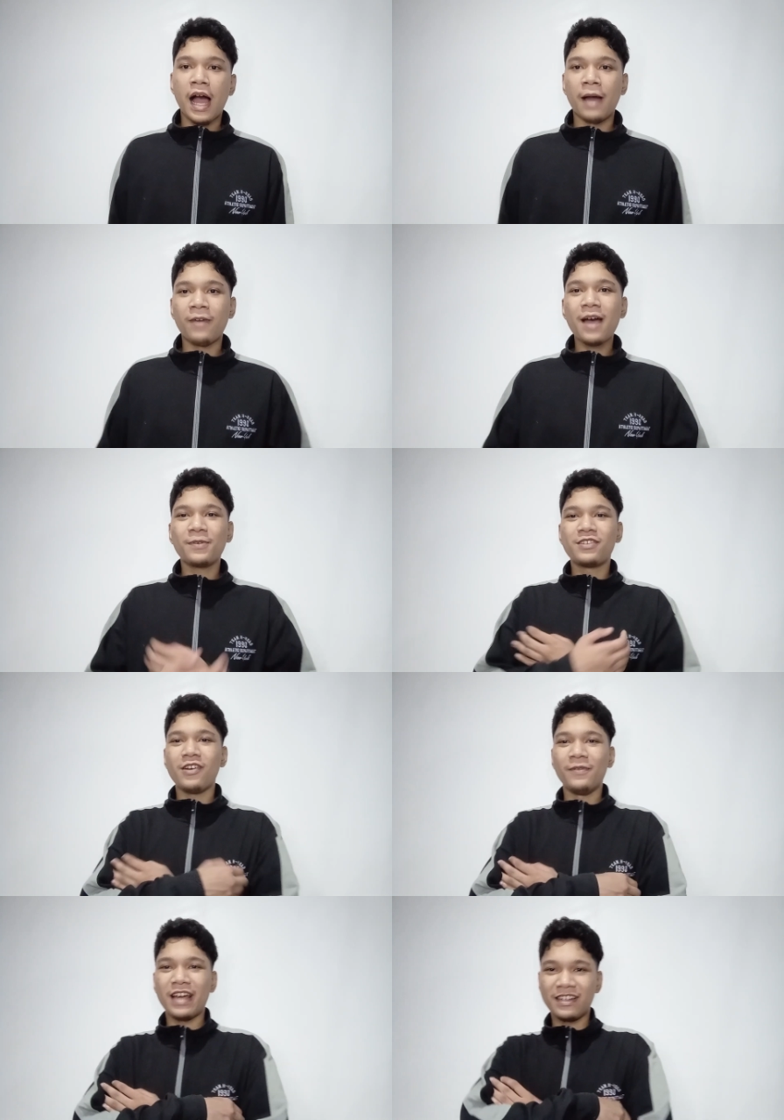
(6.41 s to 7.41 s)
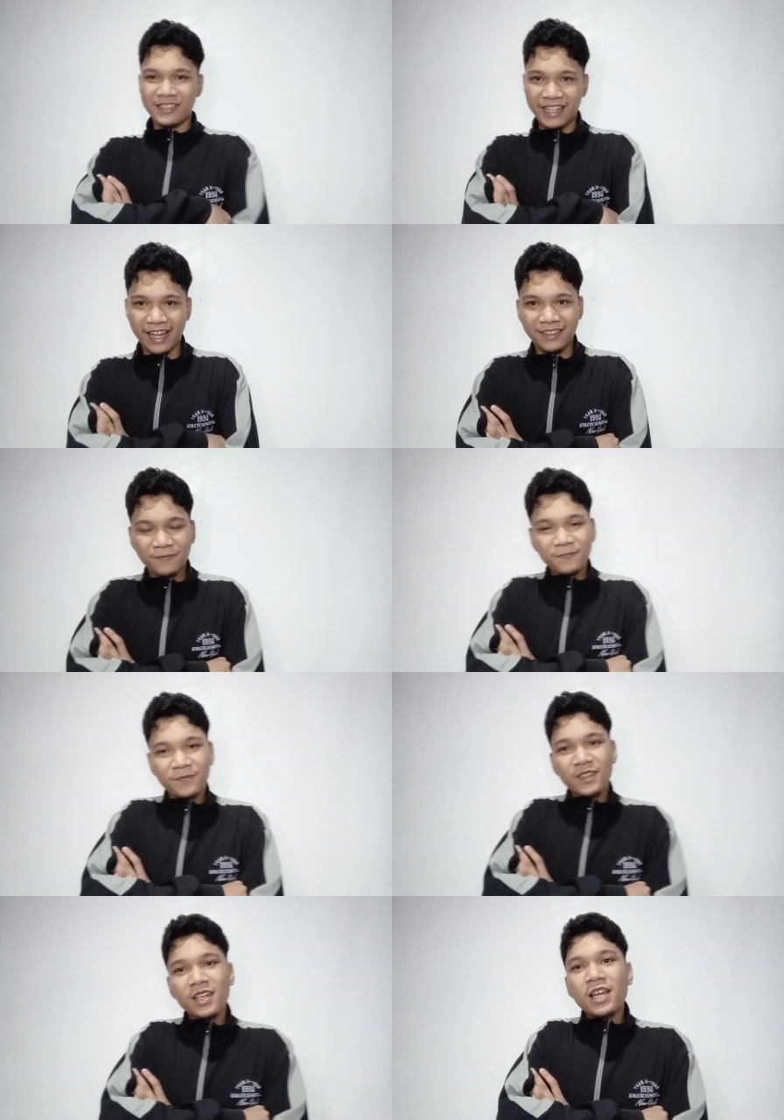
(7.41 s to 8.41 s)
I'm happy to announce that
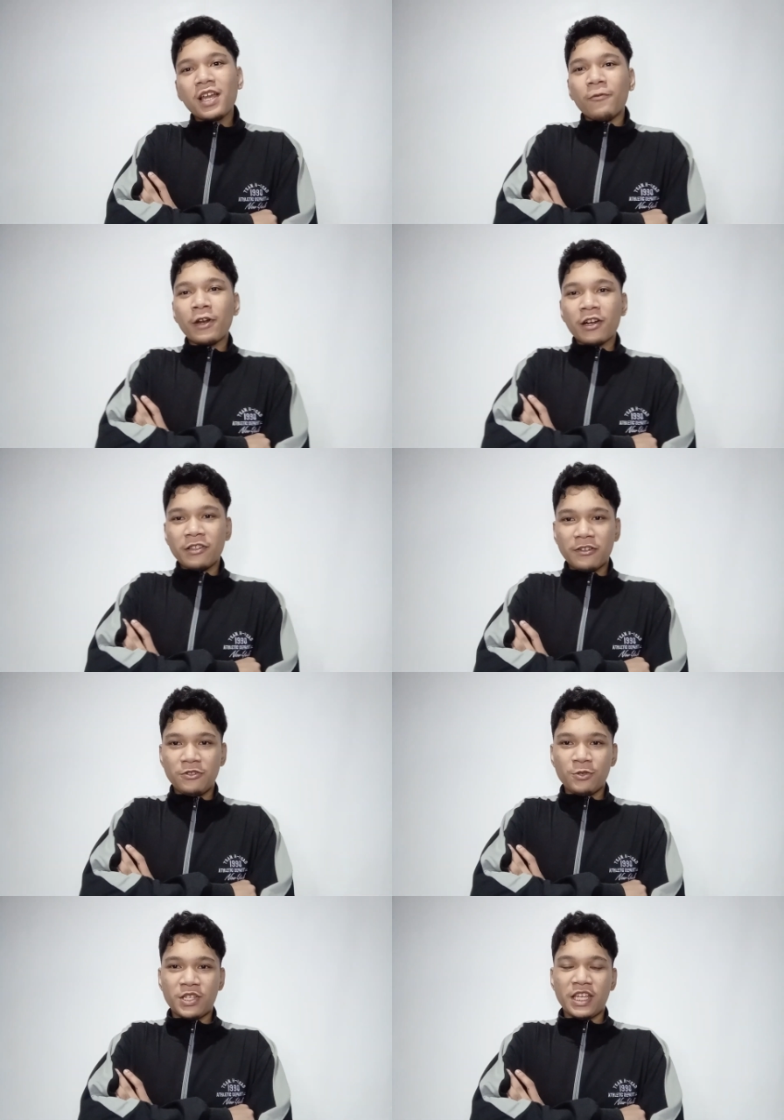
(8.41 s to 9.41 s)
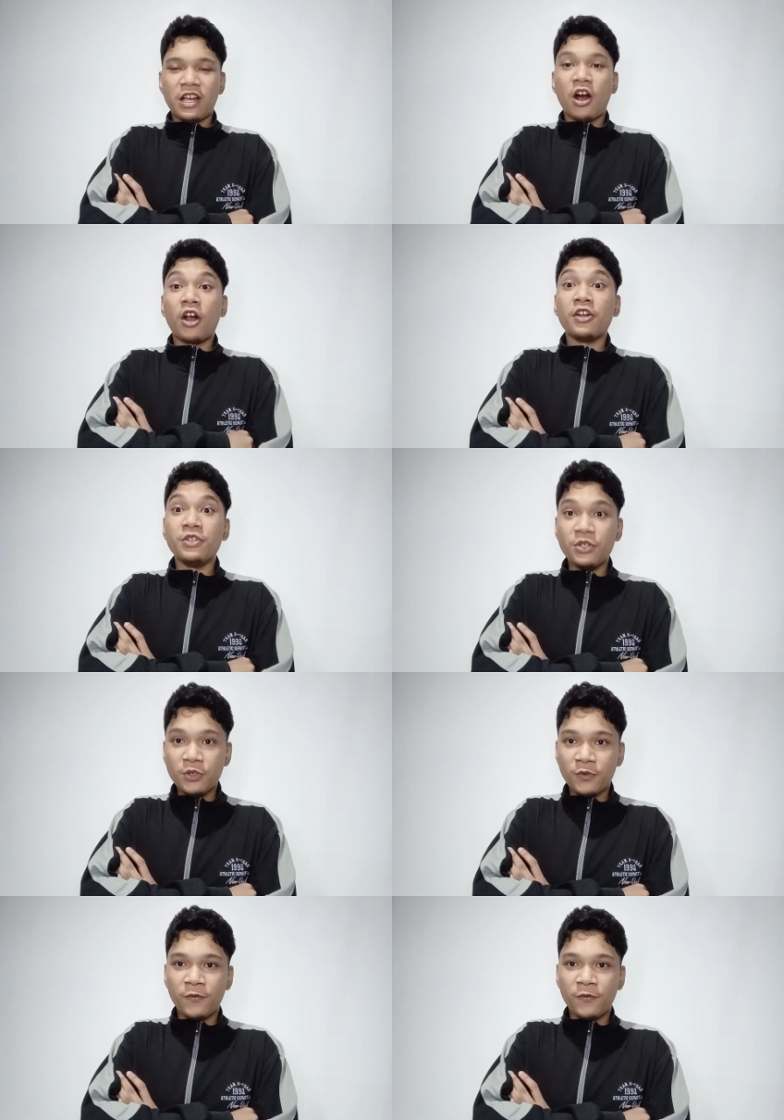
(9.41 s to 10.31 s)
we are introducing our new